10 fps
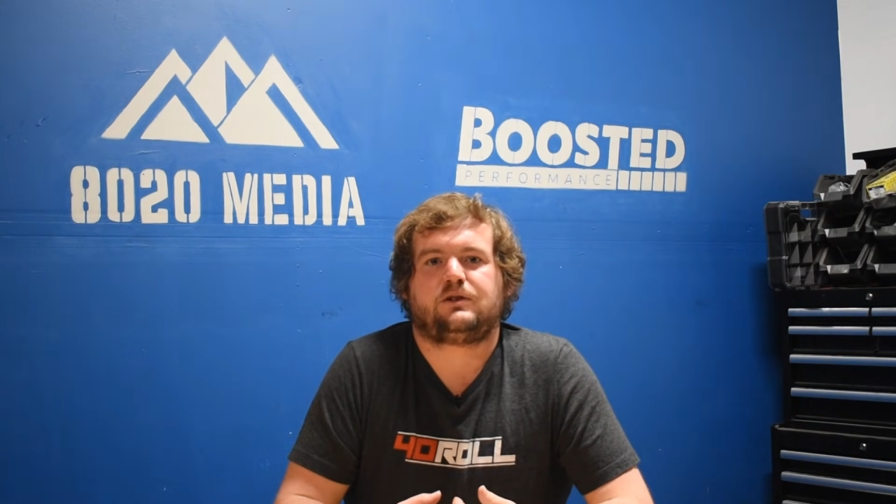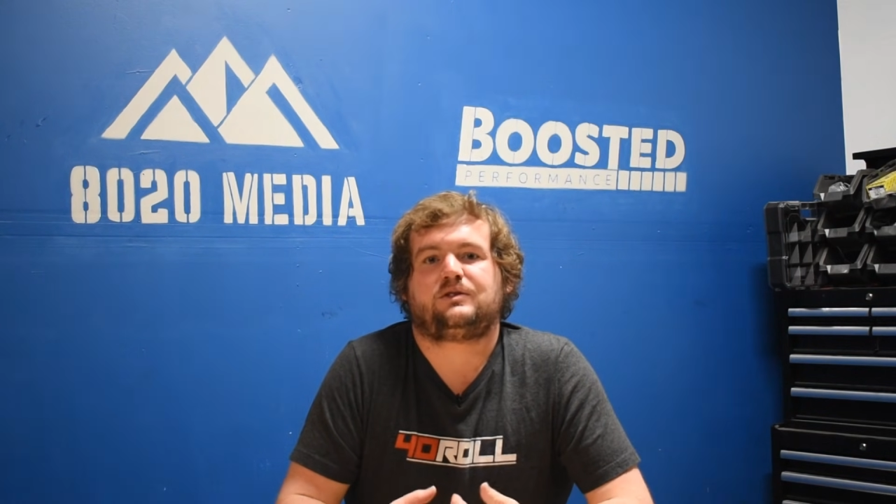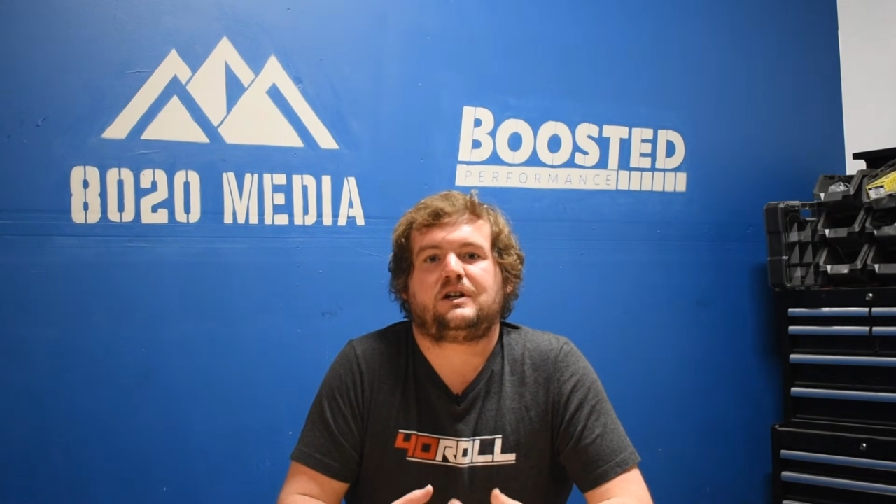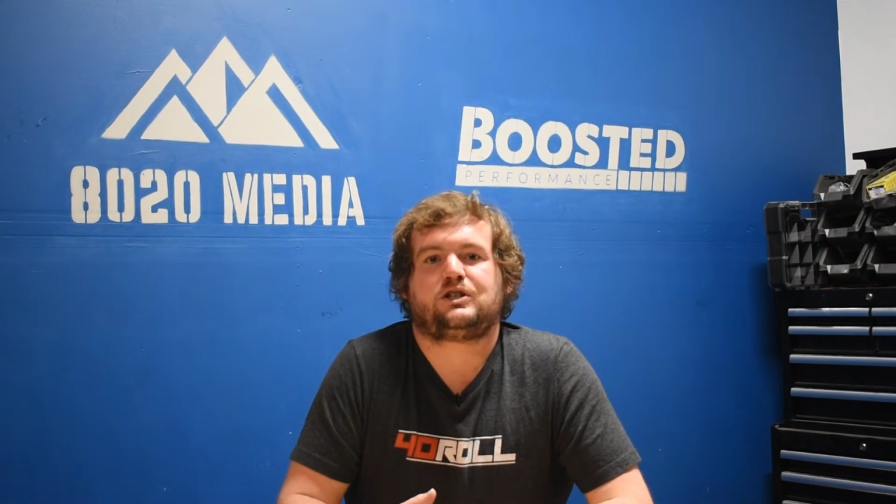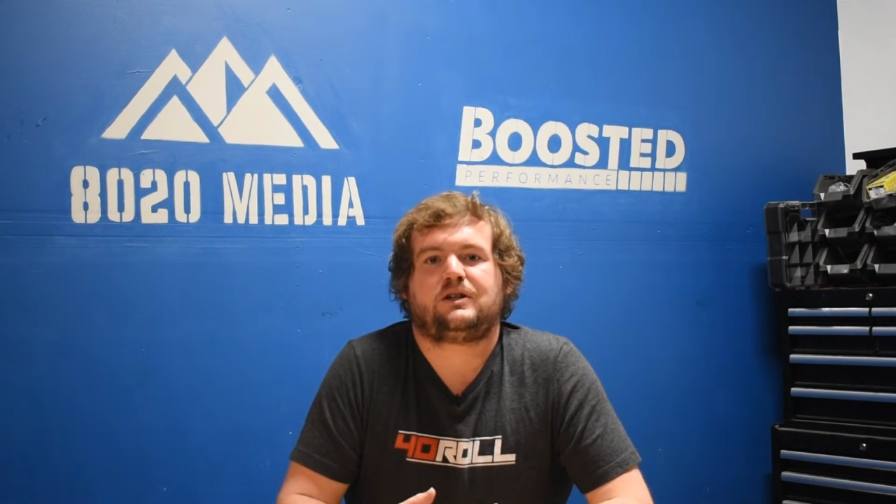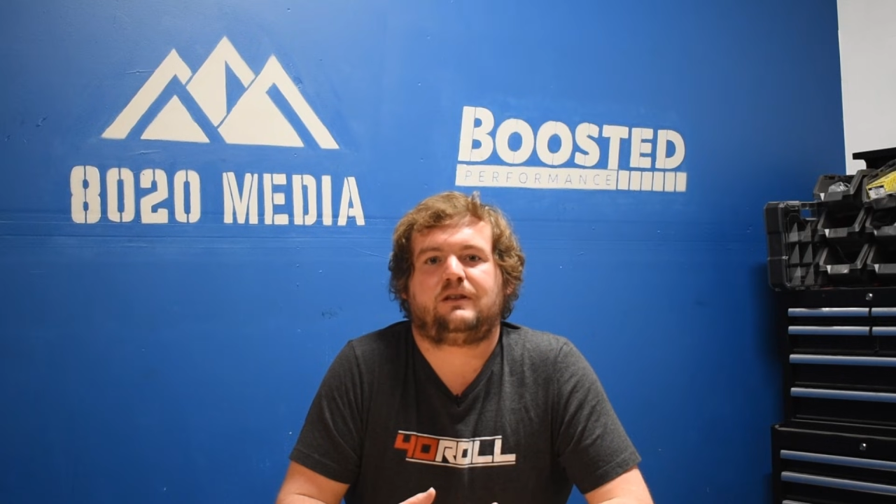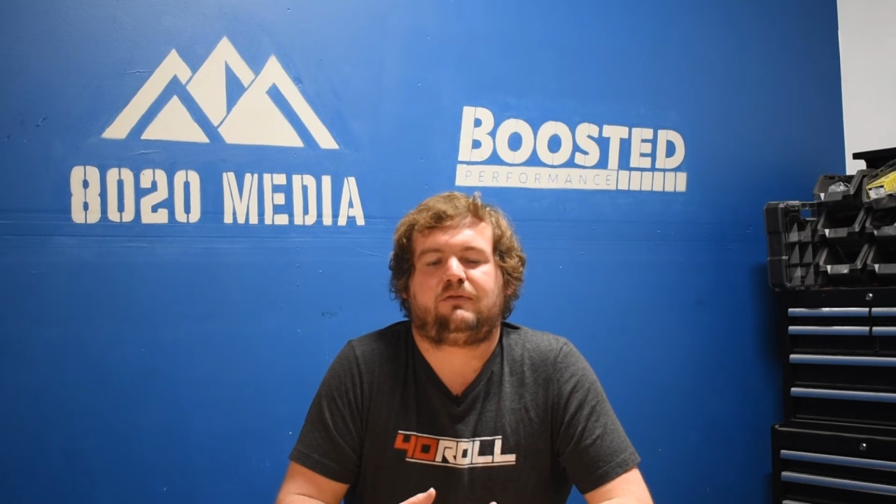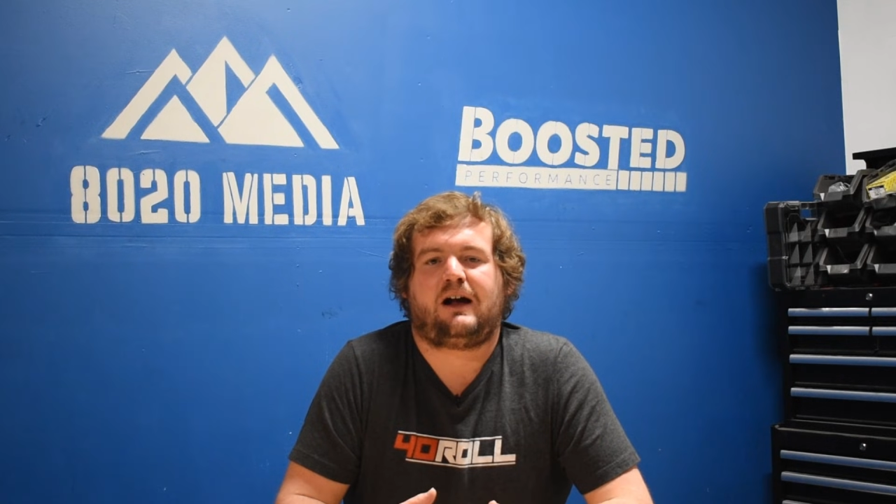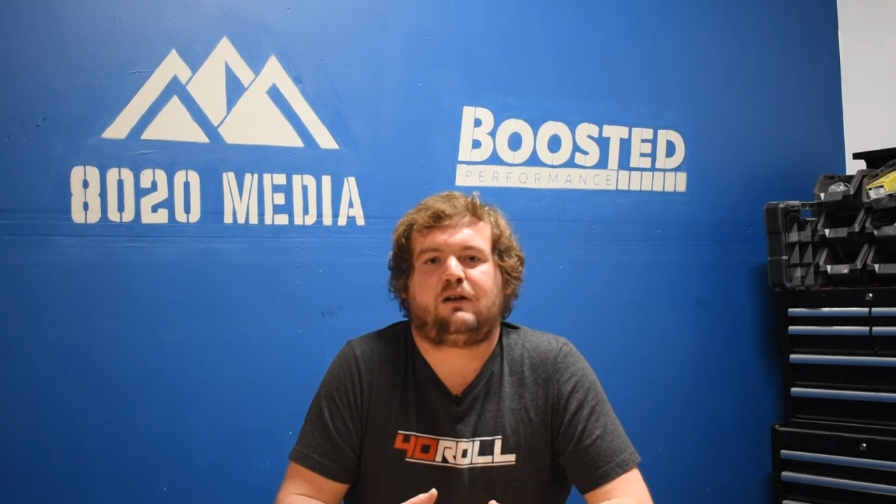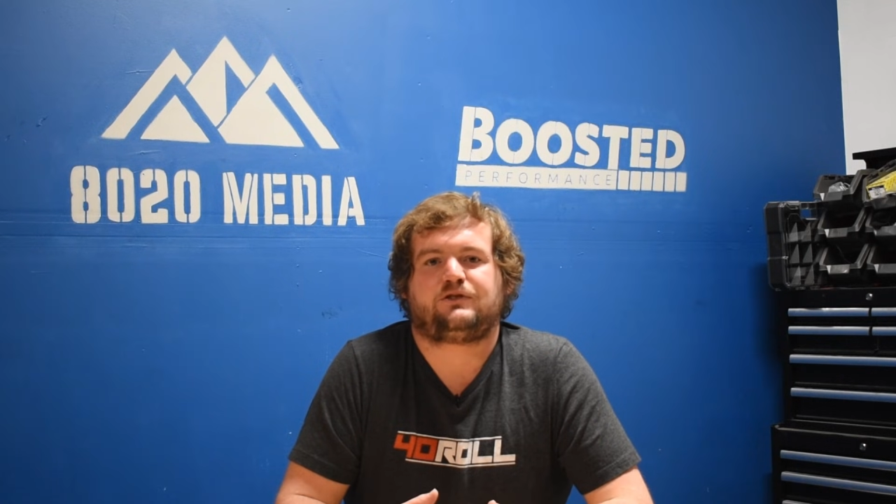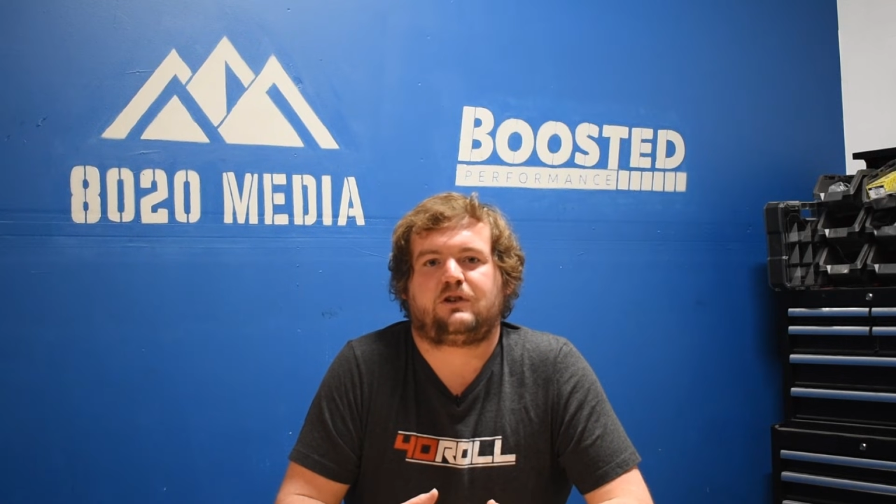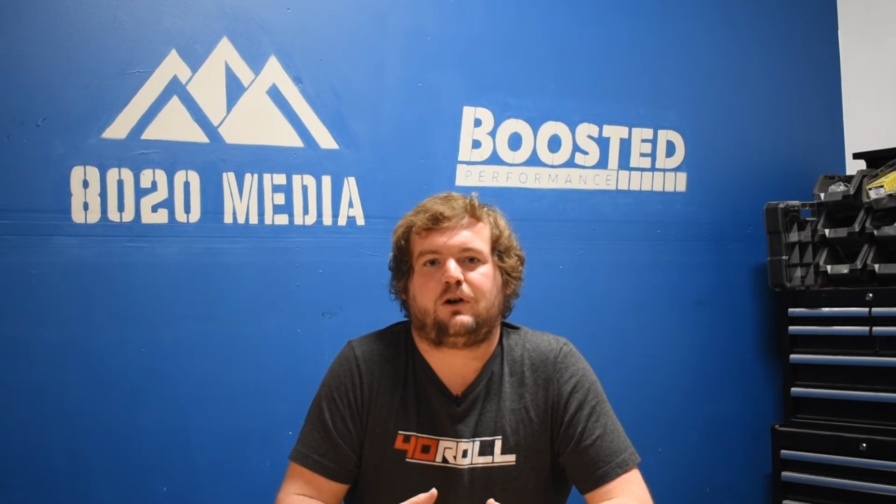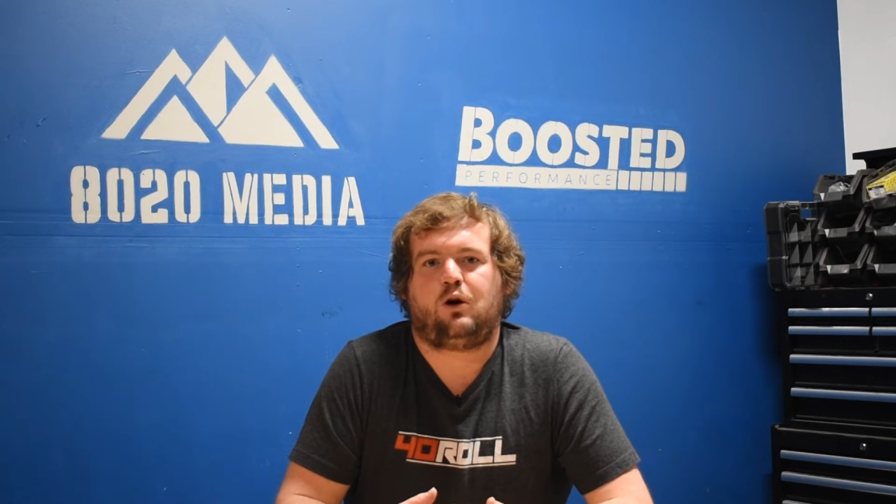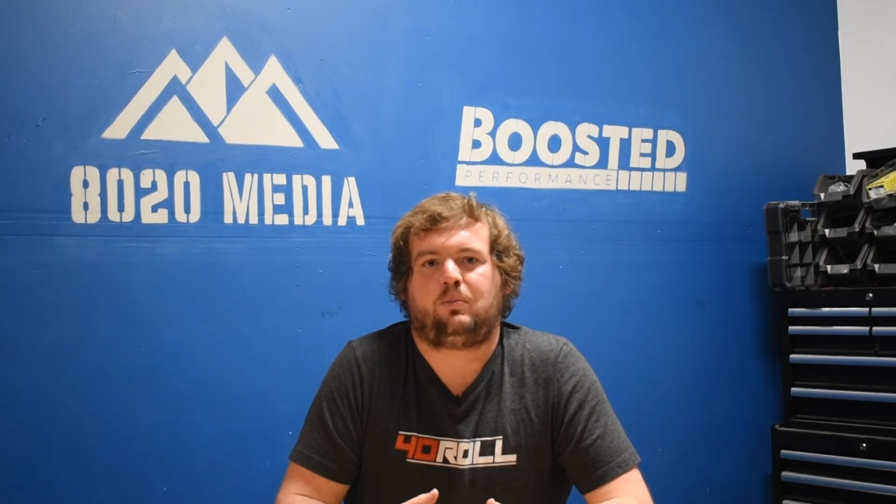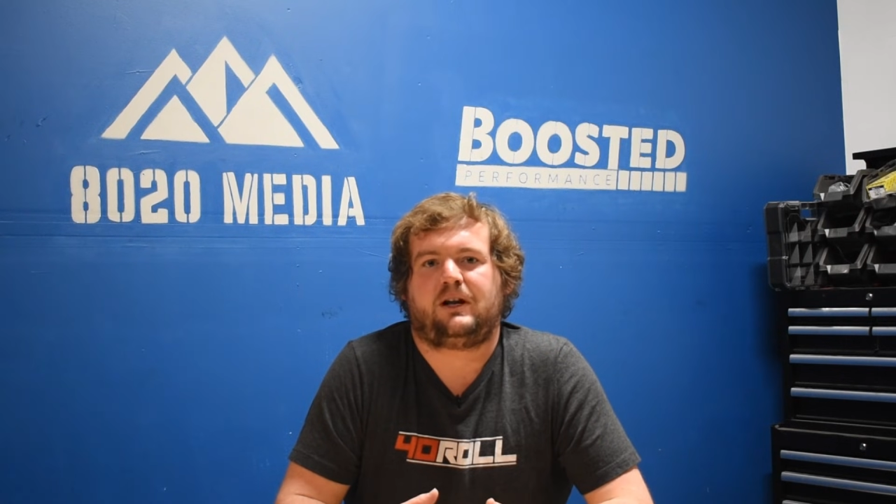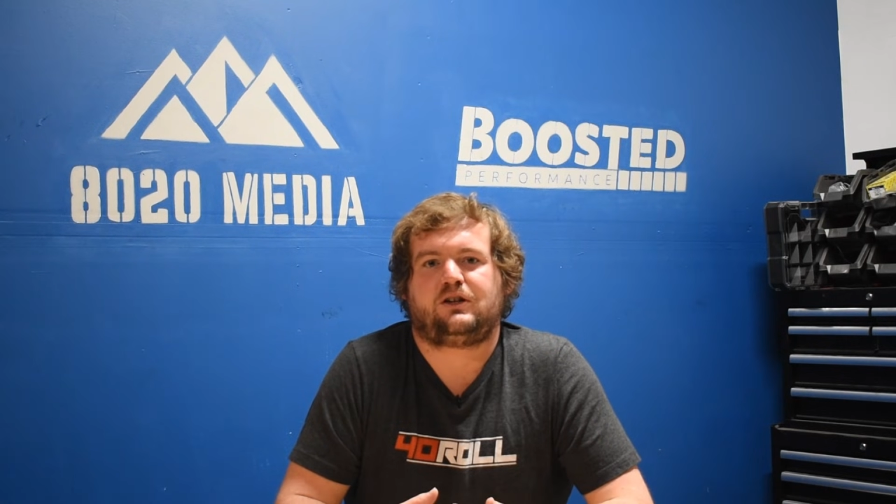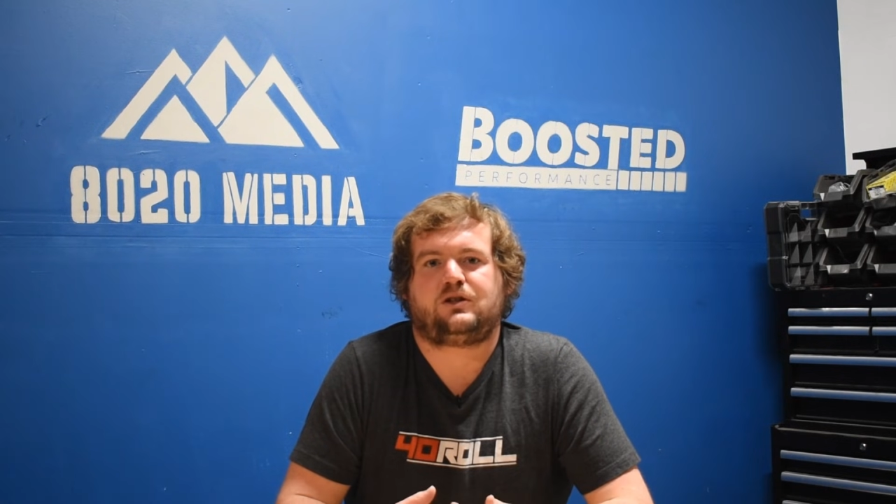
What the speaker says: So essentially the valves are opening